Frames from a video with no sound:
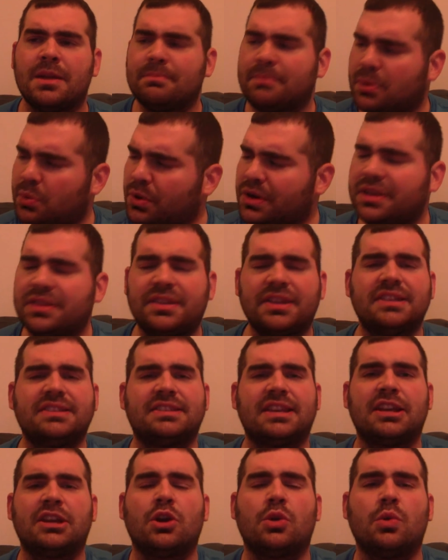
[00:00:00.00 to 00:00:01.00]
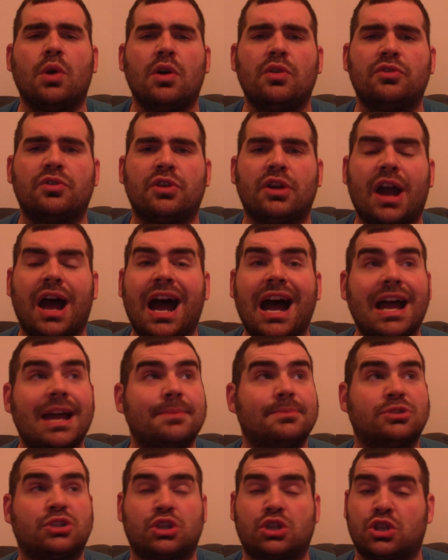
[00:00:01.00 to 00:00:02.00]
But one of the things they go over,
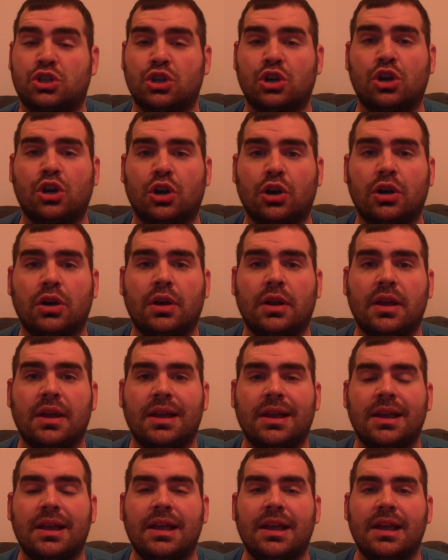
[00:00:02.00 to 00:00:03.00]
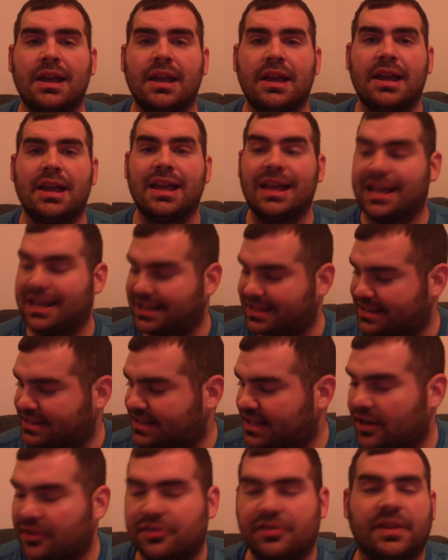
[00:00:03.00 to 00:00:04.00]
I'm sure, is
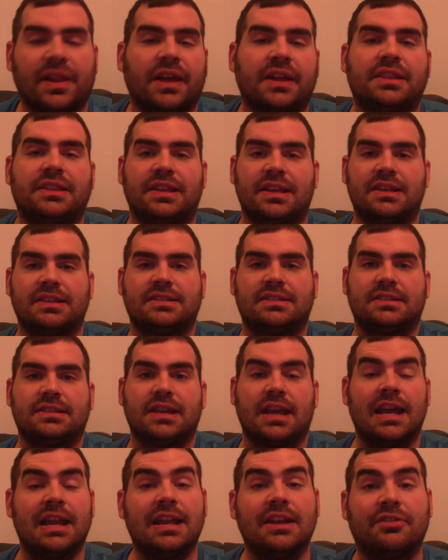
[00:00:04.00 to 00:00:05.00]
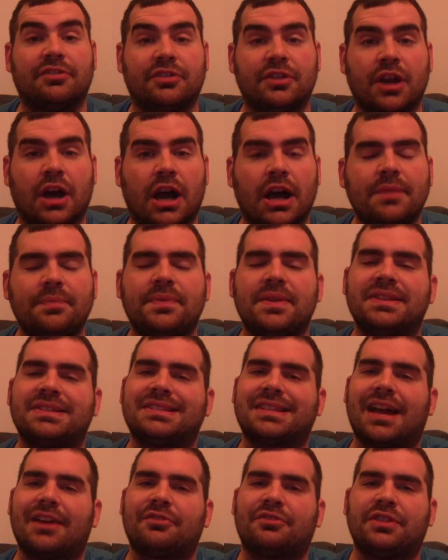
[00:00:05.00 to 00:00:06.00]
stuff like this. And if not, it's
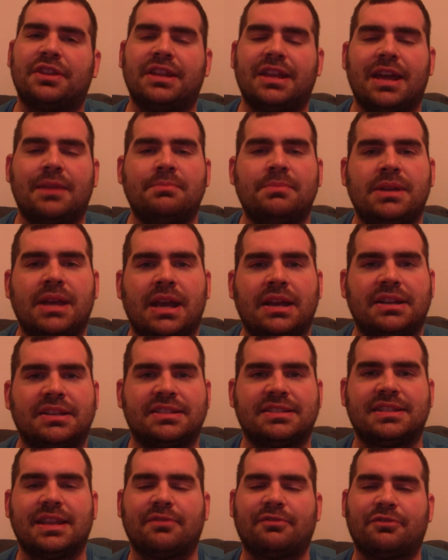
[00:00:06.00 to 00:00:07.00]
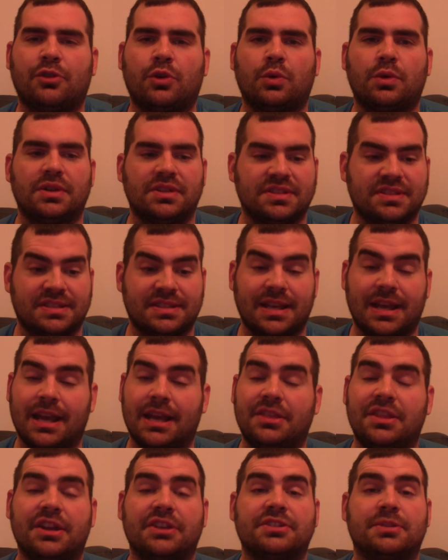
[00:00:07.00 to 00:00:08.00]
time for the NBA to step forward and
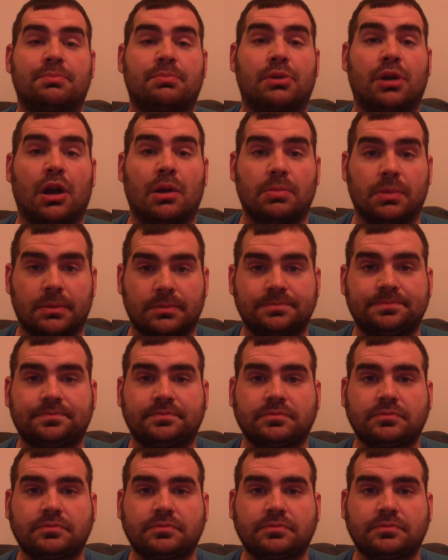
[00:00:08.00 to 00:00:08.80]
say there's a problem